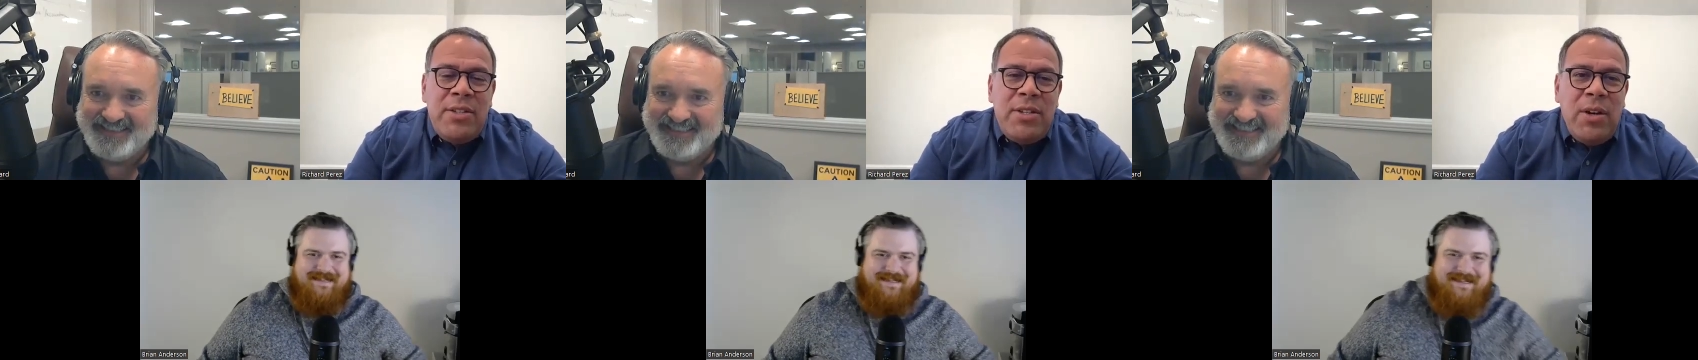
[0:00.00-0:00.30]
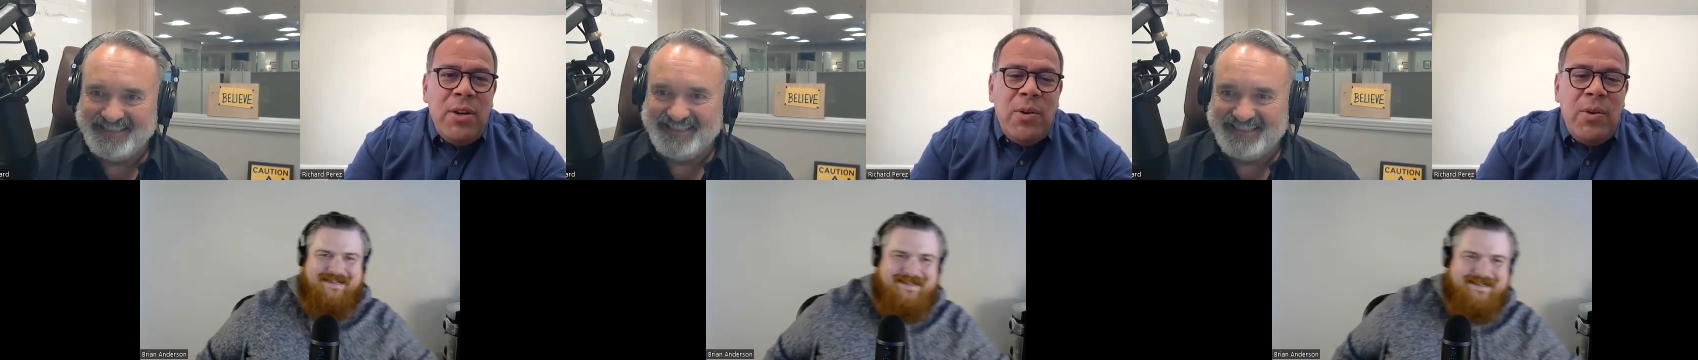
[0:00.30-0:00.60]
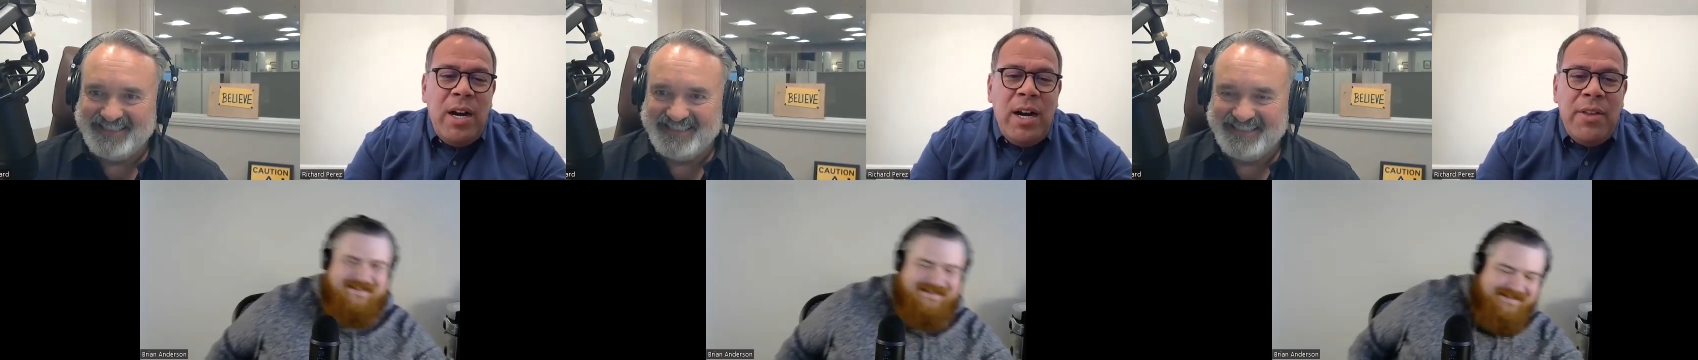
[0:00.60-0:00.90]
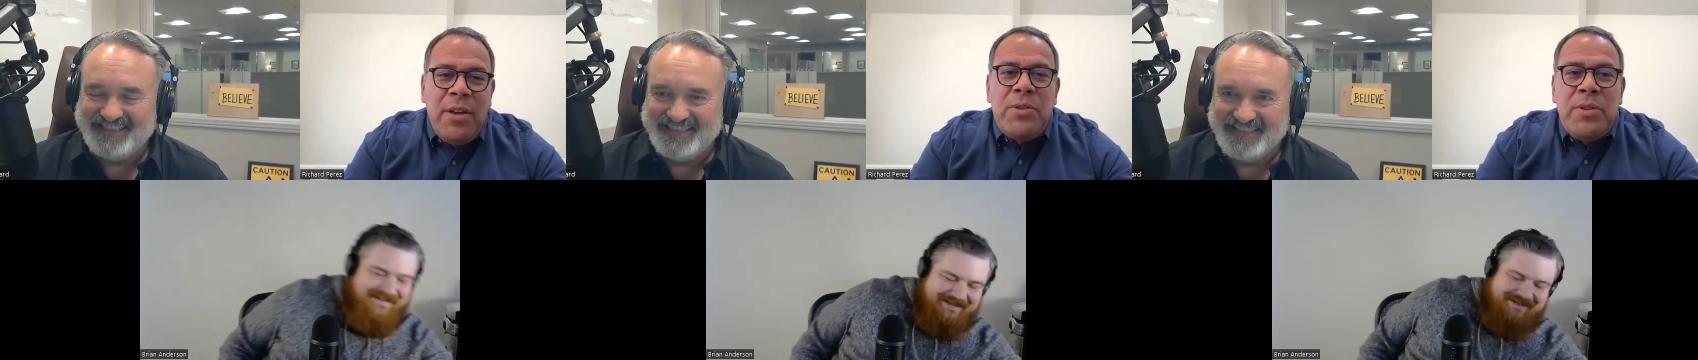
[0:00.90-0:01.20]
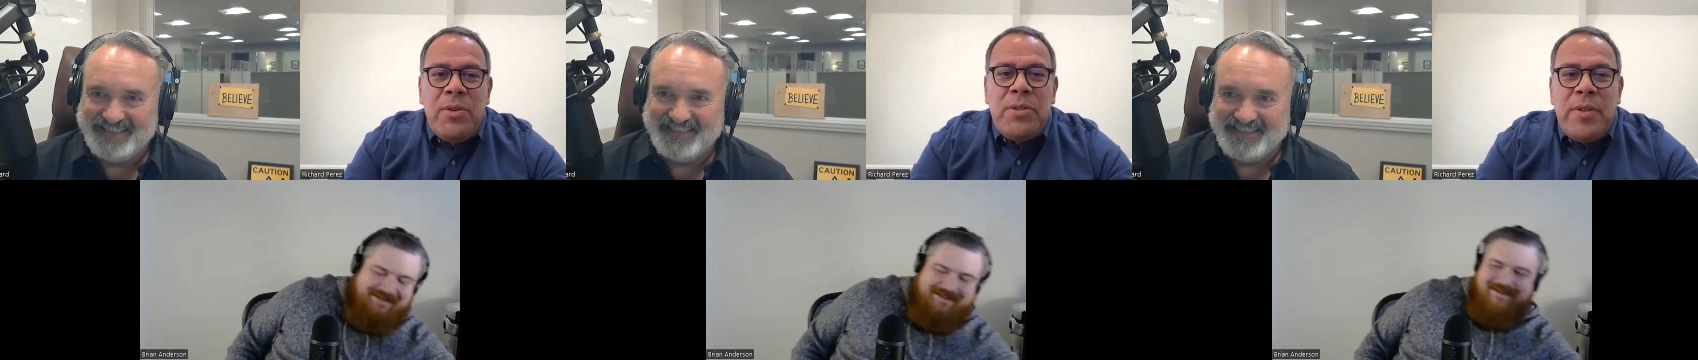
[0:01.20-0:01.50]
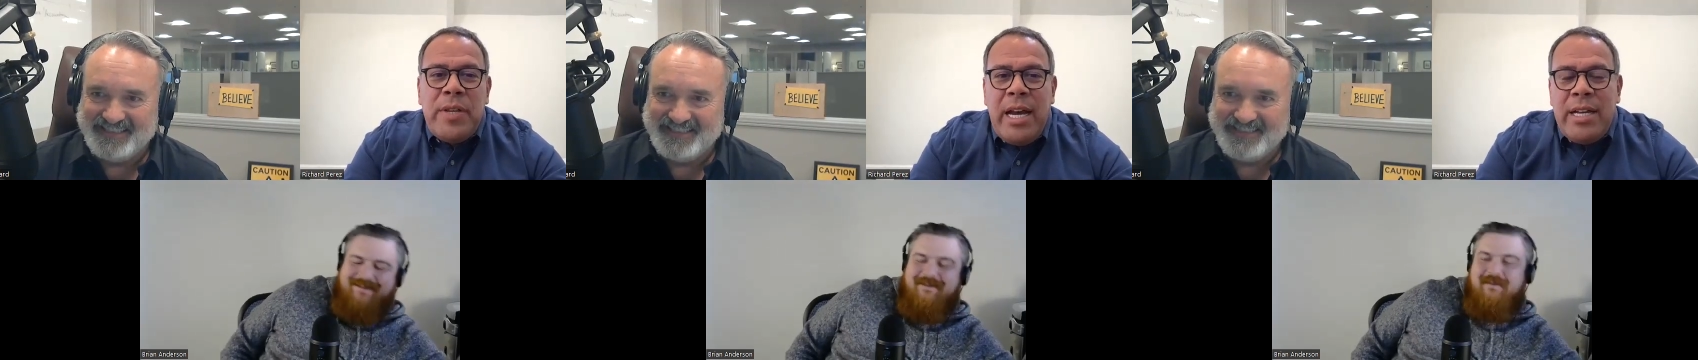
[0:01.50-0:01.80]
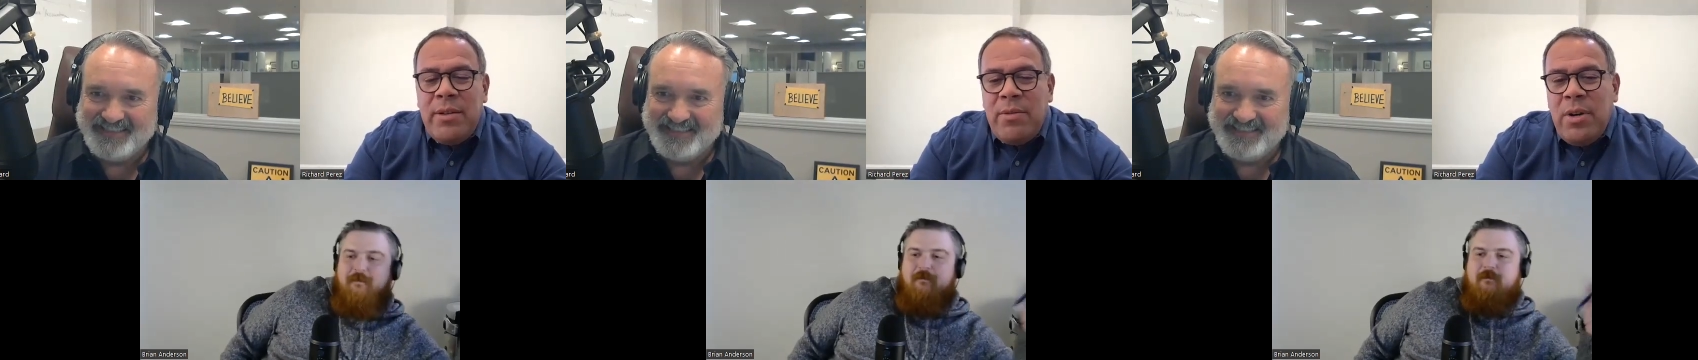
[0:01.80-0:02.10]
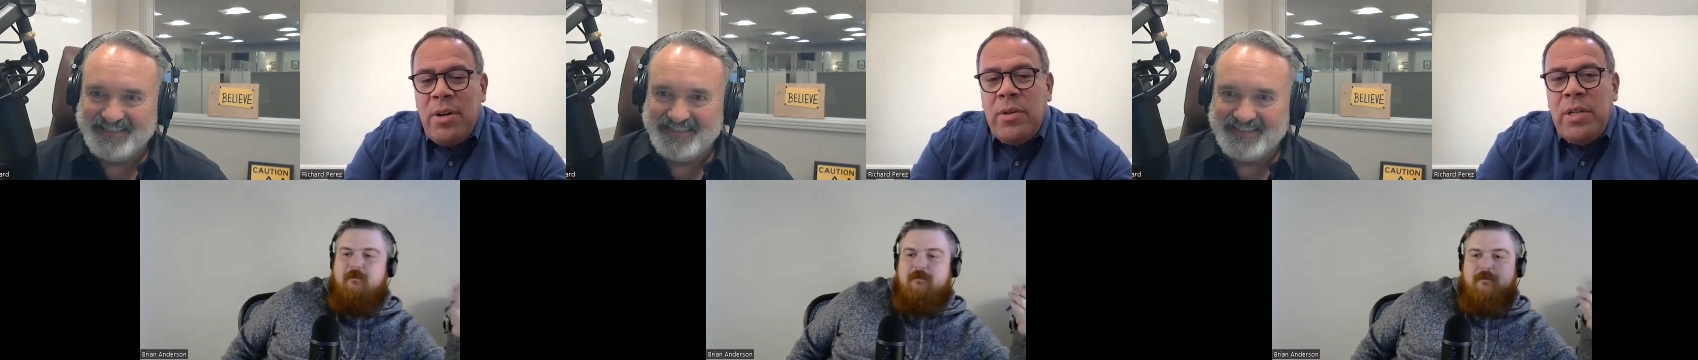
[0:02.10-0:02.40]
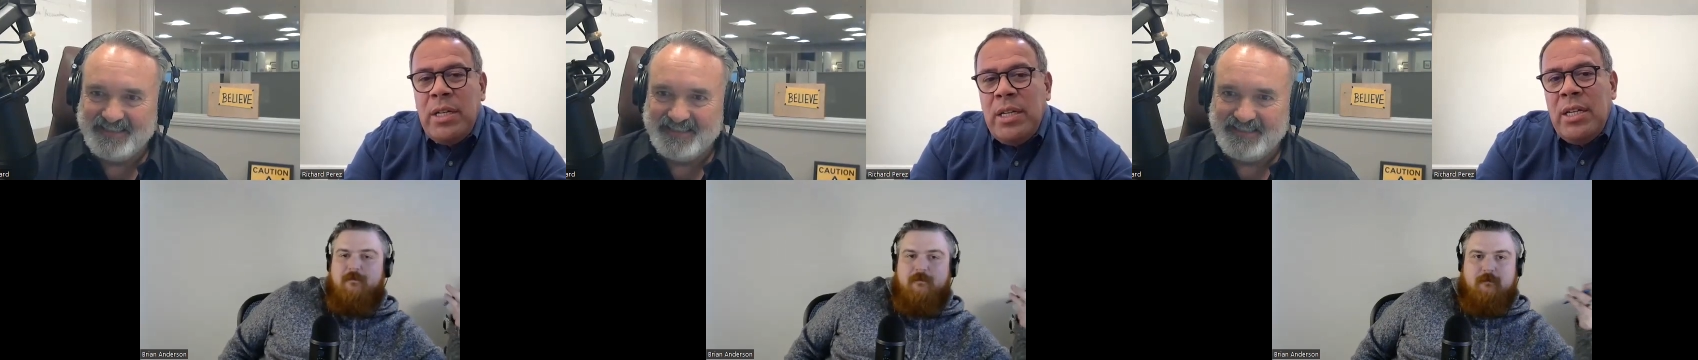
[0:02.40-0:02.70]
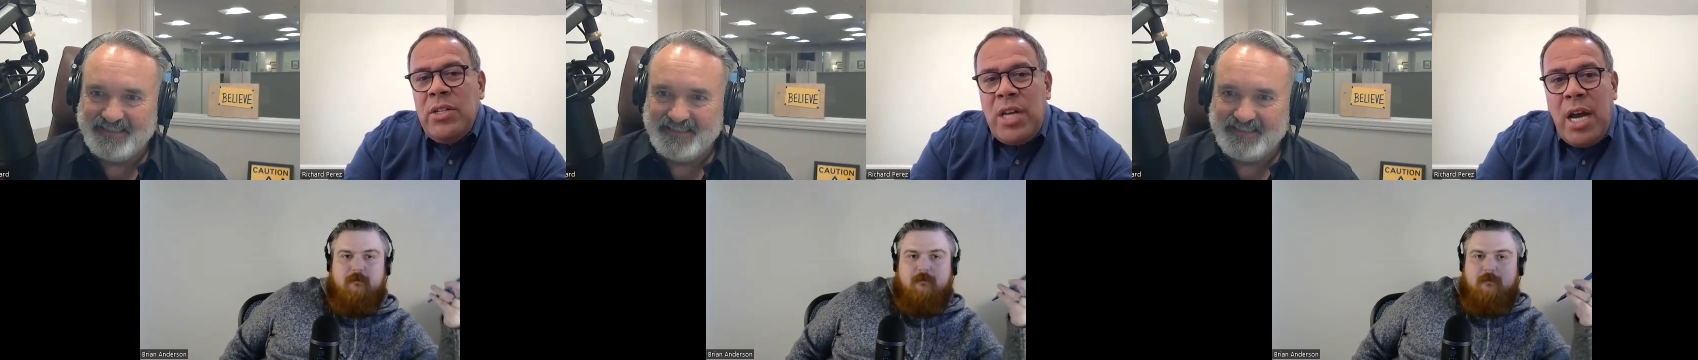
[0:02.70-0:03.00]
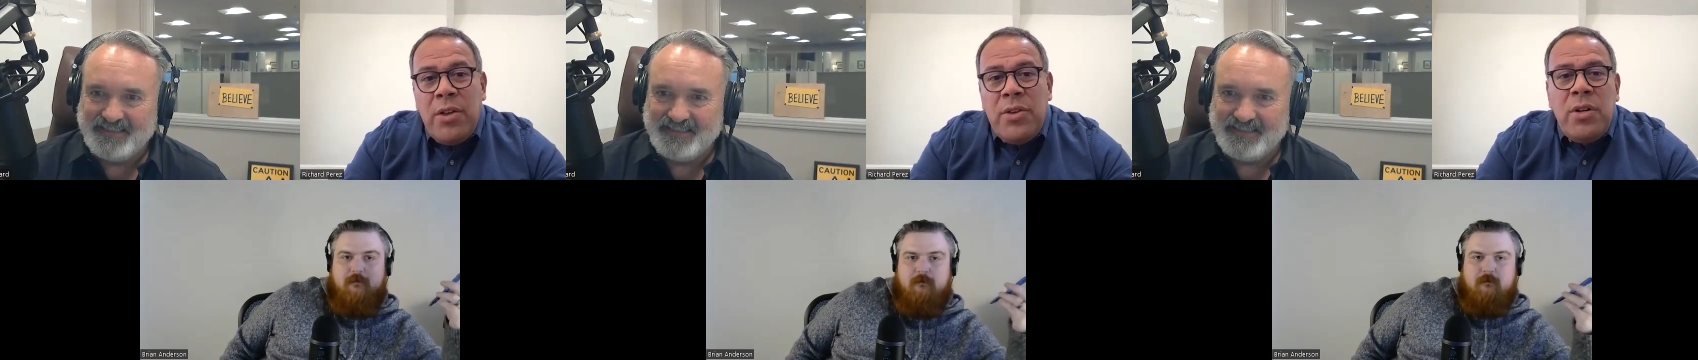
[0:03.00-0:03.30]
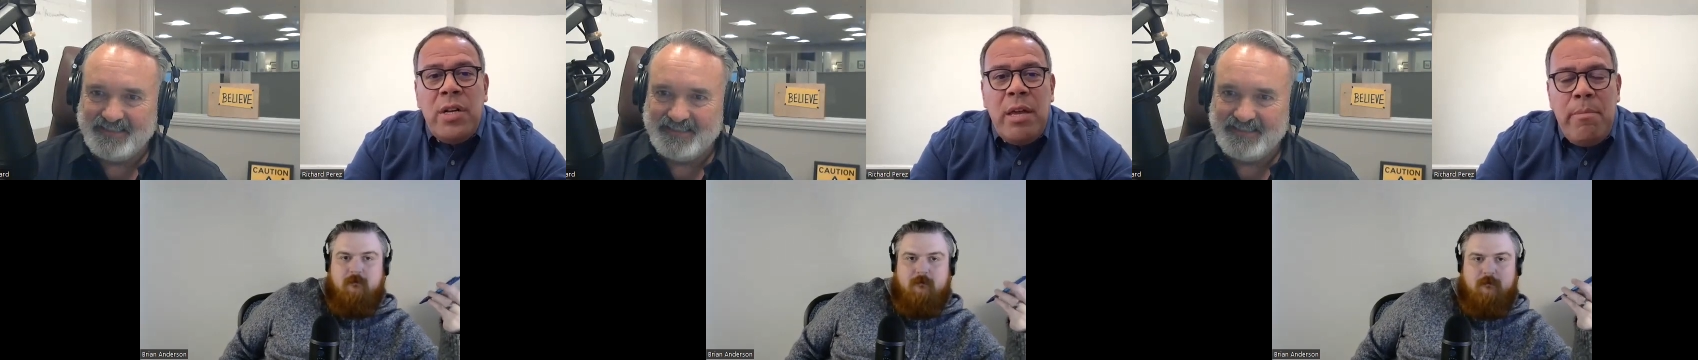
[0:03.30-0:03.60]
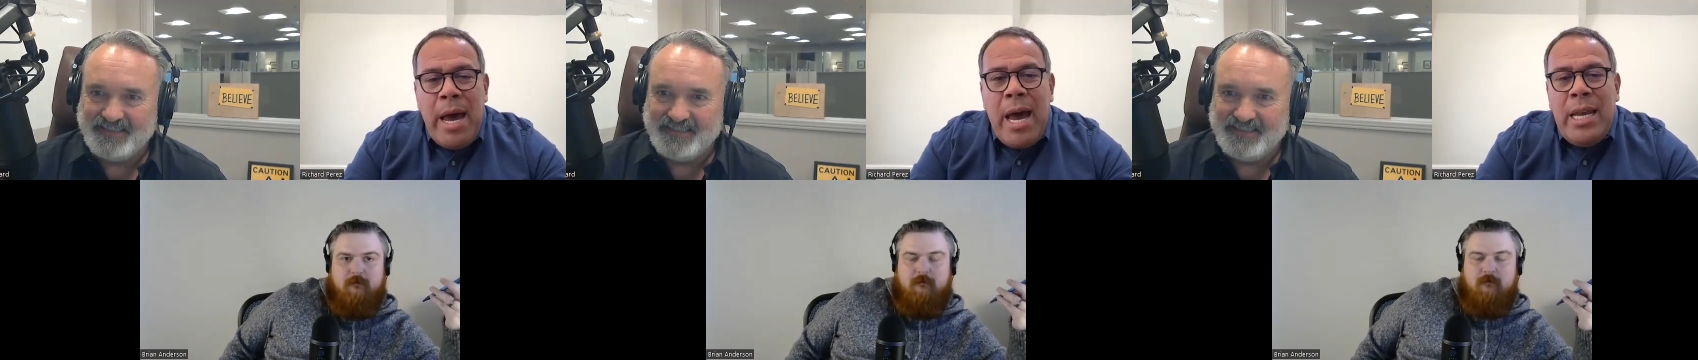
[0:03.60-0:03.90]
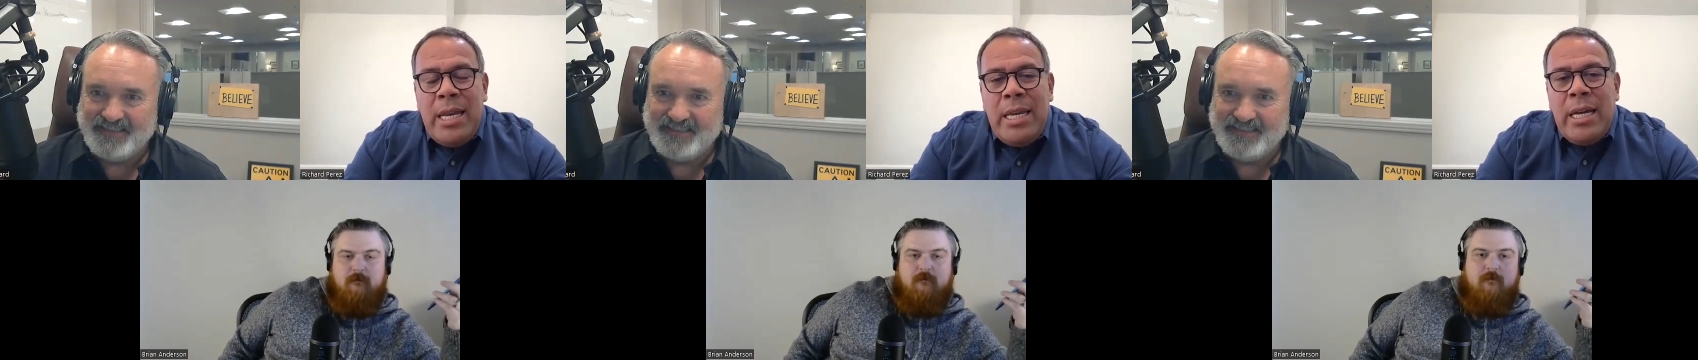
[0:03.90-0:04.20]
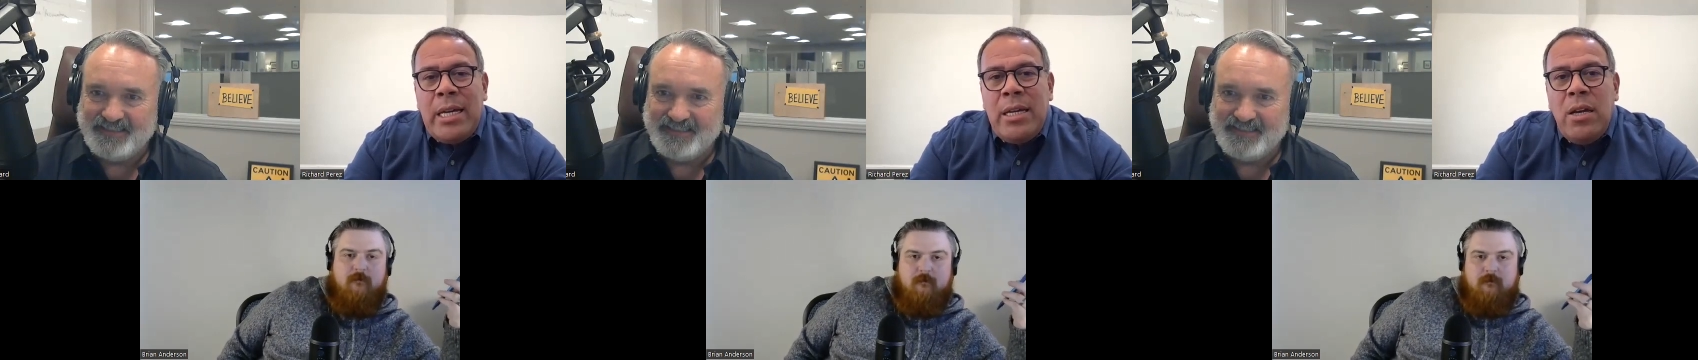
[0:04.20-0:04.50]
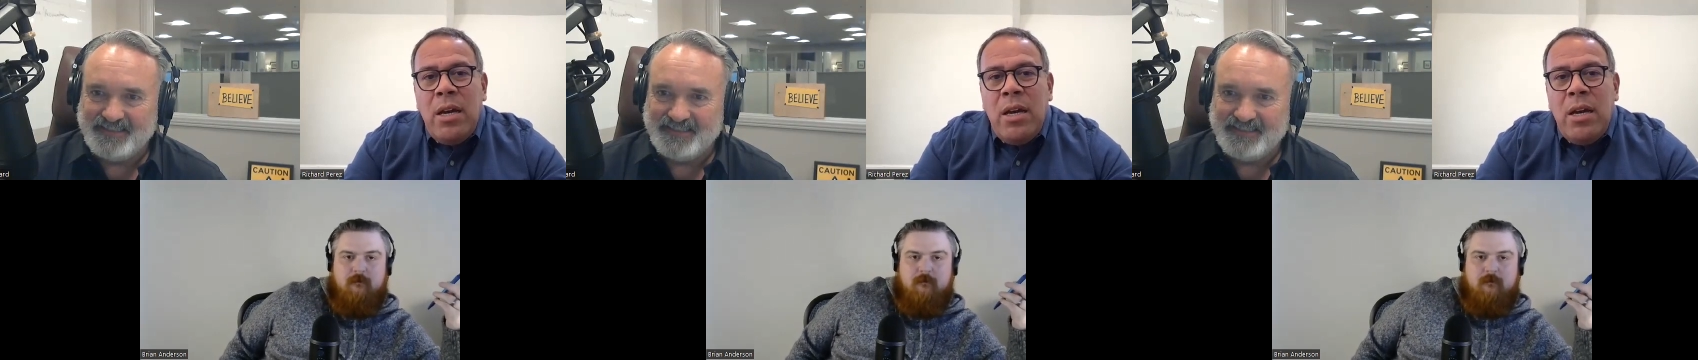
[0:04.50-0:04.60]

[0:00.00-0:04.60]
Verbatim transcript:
Speaker 1: And so uh, those those are the guys that wrote Challenger, and then Matt and Nick